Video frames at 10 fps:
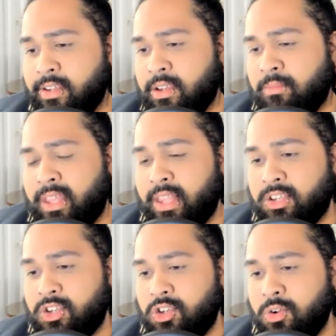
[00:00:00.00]
something
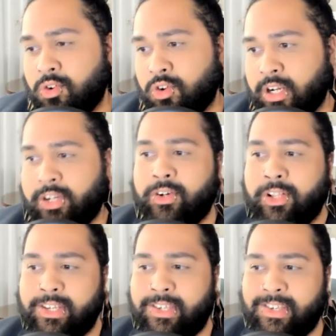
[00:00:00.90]
that's so
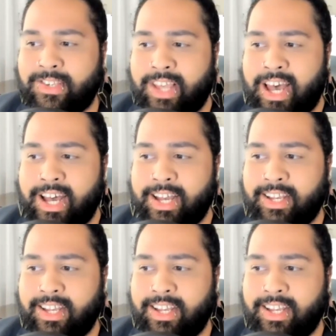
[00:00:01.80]
critical is that